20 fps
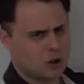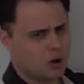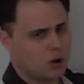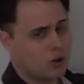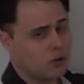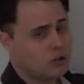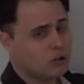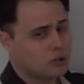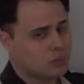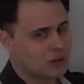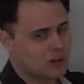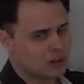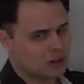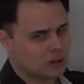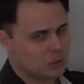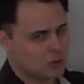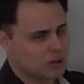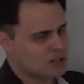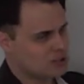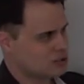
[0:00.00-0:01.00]

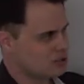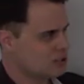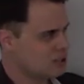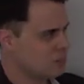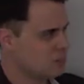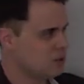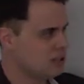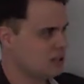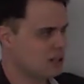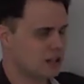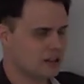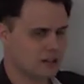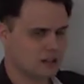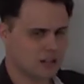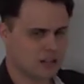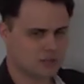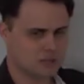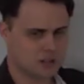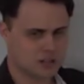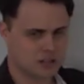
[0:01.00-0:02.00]
ultimately, what's going to be on the
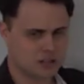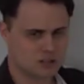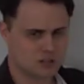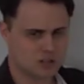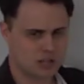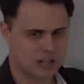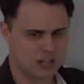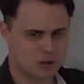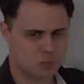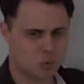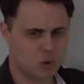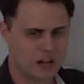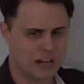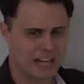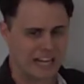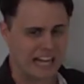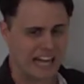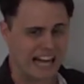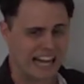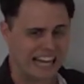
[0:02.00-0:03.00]
left-hand side?
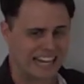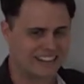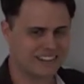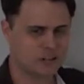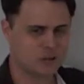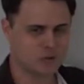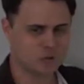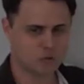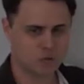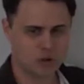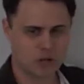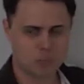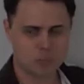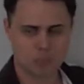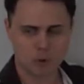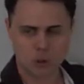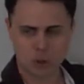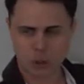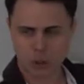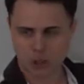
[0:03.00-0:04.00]
What kind of
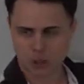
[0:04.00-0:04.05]
number?